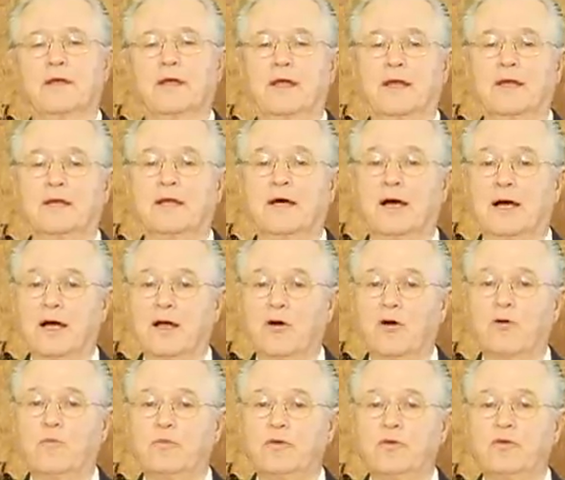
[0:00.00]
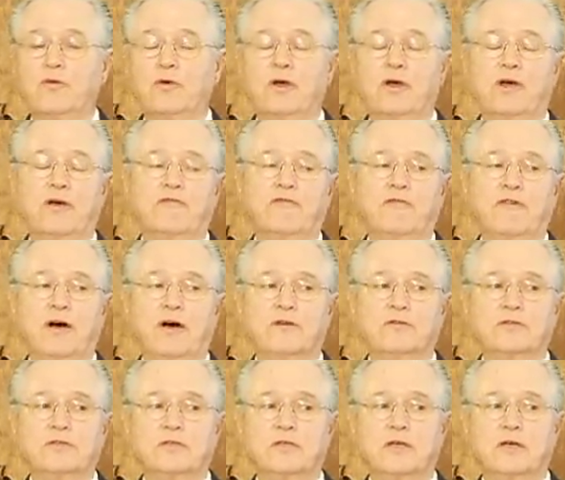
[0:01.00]
and I hope you have
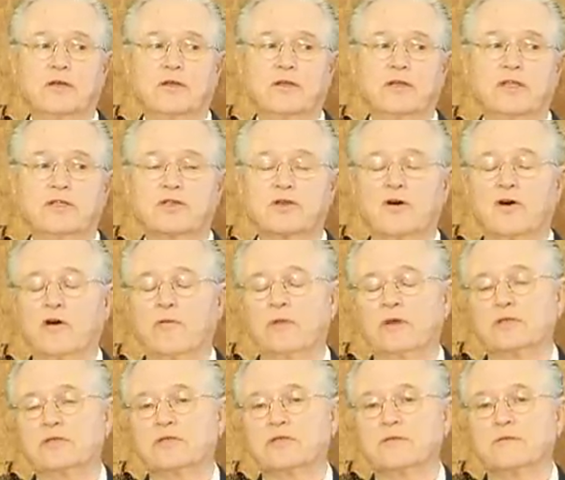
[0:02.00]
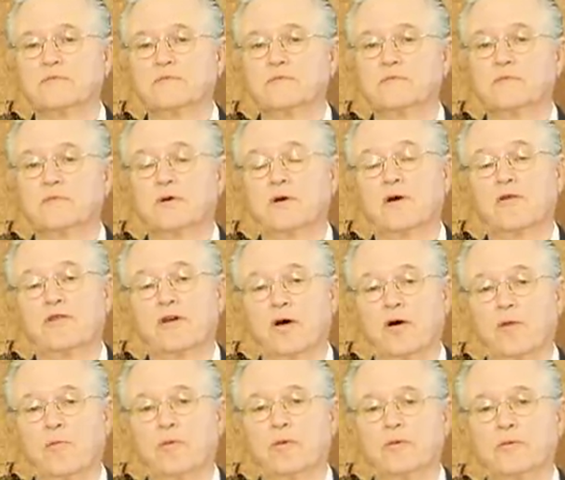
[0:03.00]
found these comments of
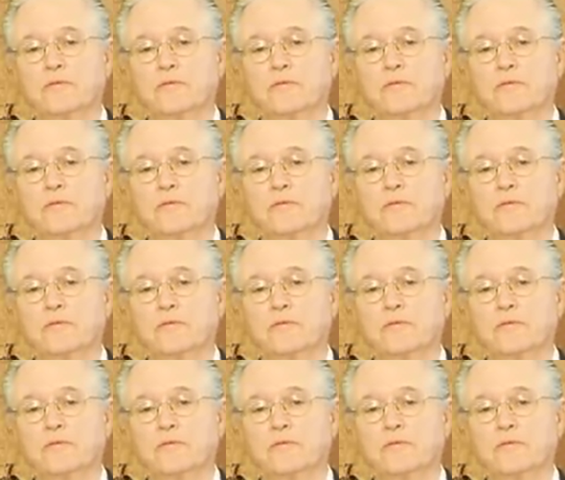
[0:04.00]
help.